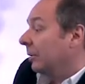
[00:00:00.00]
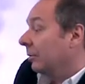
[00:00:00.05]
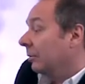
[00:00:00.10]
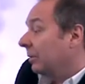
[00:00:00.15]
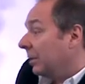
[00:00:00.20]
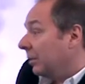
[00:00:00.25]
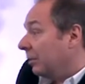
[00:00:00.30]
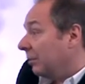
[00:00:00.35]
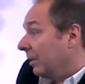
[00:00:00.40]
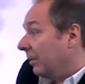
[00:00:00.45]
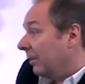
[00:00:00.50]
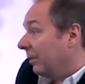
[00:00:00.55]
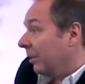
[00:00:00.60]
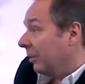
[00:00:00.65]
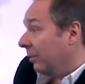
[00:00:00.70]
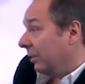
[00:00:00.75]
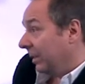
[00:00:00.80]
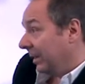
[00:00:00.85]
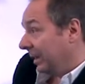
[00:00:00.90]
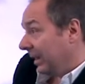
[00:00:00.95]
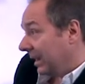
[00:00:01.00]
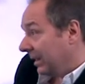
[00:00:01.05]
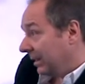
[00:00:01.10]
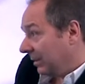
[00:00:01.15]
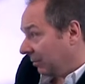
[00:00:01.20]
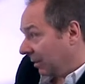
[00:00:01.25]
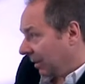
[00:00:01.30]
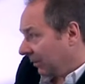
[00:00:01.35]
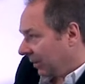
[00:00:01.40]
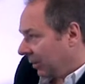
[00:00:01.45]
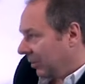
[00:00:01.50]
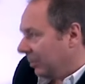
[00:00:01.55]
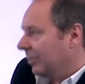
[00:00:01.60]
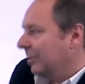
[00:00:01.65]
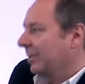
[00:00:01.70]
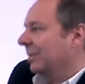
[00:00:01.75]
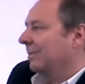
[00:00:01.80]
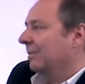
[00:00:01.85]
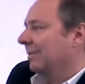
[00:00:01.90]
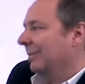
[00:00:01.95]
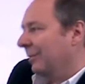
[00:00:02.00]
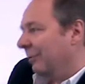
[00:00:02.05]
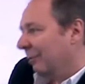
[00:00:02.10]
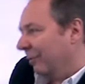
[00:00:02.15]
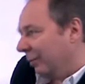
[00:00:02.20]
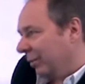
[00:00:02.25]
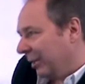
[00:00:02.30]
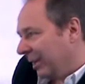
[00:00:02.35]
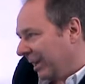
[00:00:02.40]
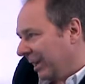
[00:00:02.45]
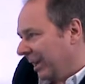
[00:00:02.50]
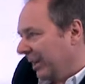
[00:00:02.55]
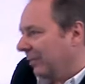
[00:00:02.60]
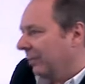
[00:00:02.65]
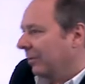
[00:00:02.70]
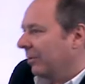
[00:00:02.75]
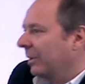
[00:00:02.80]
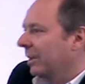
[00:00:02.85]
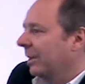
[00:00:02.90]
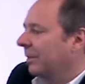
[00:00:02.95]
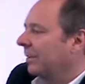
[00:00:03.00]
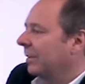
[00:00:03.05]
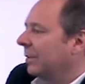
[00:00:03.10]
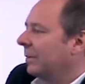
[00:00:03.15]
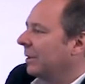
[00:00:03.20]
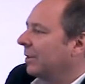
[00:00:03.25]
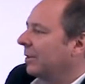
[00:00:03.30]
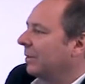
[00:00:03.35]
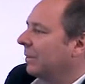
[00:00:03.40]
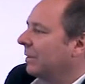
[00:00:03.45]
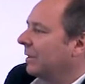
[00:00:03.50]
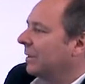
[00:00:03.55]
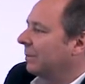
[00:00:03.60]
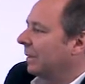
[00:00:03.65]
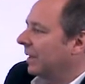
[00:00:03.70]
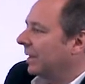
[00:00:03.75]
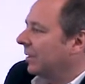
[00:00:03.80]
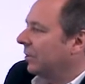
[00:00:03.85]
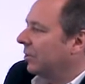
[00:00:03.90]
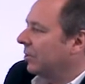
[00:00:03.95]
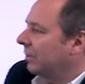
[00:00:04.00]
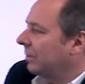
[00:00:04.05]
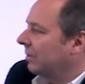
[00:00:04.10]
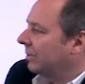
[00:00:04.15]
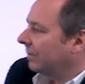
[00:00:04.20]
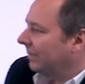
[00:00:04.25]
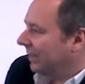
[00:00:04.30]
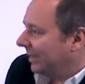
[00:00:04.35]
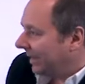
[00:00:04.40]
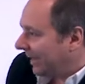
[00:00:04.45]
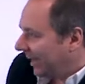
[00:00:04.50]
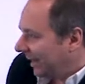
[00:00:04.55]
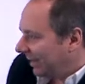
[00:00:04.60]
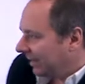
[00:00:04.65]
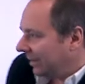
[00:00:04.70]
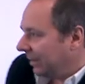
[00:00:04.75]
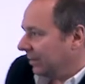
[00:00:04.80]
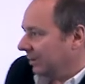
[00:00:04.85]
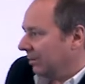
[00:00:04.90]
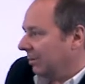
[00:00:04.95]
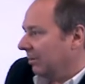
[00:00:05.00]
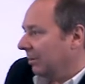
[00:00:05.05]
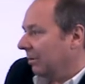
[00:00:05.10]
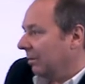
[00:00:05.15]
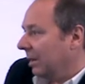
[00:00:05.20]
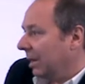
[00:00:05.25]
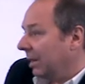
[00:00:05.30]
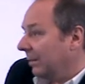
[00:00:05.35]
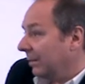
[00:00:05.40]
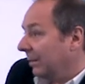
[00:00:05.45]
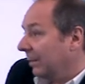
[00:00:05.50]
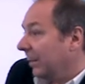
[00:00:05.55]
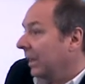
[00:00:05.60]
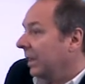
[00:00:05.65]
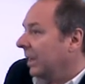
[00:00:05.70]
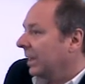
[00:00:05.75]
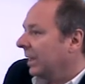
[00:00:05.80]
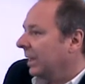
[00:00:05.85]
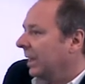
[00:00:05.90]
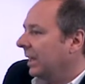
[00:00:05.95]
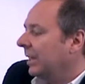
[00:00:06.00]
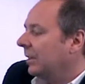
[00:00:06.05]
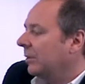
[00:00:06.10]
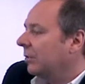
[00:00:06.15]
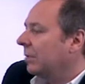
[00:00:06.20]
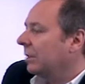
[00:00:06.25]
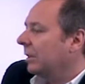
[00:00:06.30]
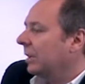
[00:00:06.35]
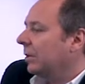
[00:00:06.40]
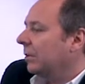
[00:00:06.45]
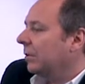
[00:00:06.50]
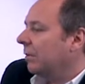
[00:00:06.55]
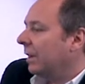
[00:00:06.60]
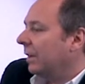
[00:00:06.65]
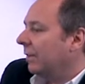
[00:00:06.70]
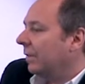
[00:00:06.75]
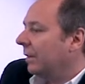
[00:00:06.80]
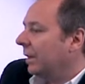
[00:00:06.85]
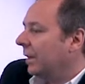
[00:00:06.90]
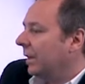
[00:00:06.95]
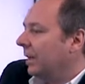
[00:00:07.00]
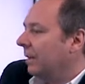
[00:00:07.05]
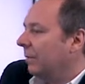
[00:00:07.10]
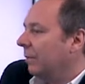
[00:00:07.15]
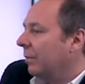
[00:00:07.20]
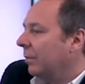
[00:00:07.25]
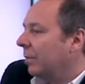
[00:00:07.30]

you tend to have lower tax revenues. Therefore, again, for a given amount of expenditure, debt tends to go up. And you tend to have